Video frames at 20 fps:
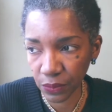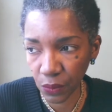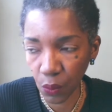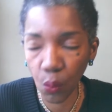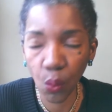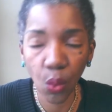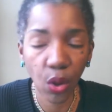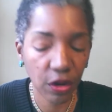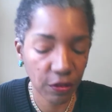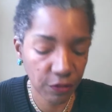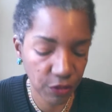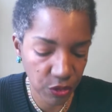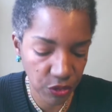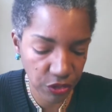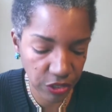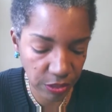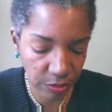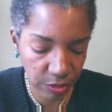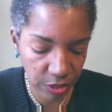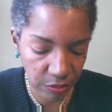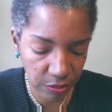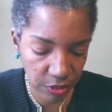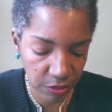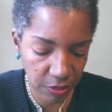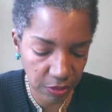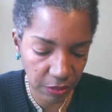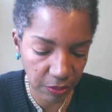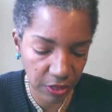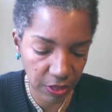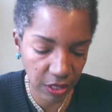one of your symptoms
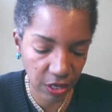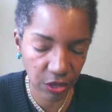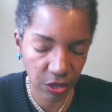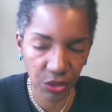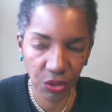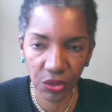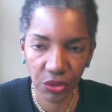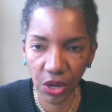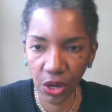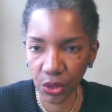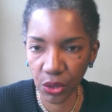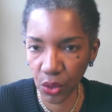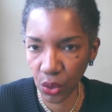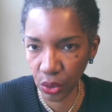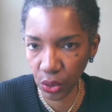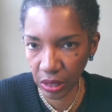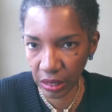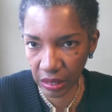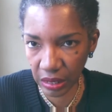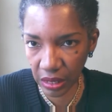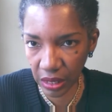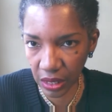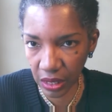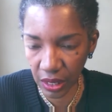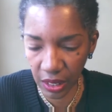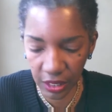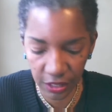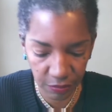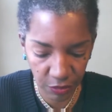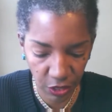may be that you're not cooking
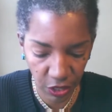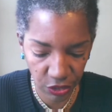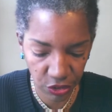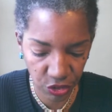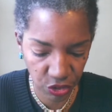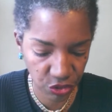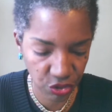as much,